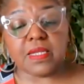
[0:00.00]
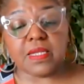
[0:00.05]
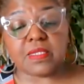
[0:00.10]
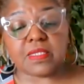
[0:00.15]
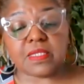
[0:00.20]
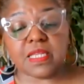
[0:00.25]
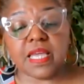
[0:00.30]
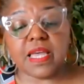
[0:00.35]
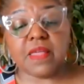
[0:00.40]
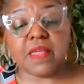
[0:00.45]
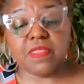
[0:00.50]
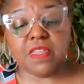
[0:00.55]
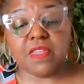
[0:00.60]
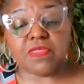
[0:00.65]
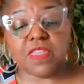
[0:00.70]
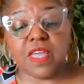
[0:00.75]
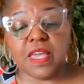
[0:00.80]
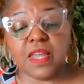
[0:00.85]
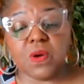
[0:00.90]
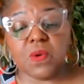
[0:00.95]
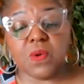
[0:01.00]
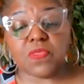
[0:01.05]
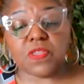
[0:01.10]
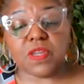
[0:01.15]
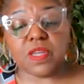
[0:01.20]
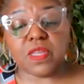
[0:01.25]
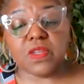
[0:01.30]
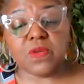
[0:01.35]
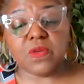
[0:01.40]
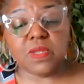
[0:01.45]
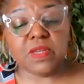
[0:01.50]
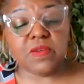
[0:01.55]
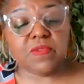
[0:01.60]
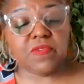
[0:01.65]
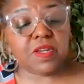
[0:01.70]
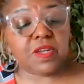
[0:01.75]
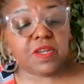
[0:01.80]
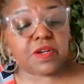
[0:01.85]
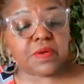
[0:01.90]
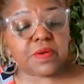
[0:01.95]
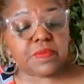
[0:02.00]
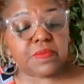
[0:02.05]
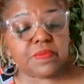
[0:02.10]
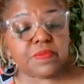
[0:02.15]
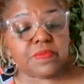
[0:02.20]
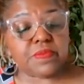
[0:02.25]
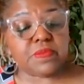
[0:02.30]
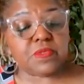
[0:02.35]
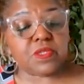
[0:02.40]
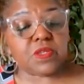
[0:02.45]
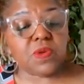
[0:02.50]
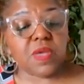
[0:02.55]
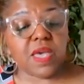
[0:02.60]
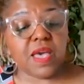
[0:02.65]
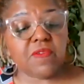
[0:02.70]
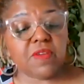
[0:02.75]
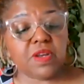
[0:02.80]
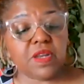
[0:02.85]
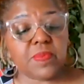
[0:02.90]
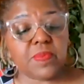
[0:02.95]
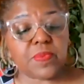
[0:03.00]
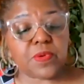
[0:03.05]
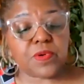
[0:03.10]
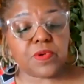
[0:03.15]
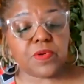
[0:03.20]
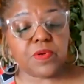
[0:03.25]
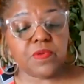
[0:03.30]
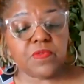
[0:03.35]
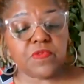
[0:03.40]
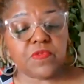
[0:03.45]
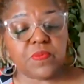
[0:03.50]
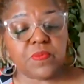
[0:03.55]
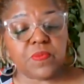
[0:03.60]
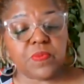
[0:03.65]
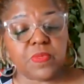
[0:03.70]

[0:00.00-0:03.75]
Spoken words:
said that they don't think you live here. Do you have any proof?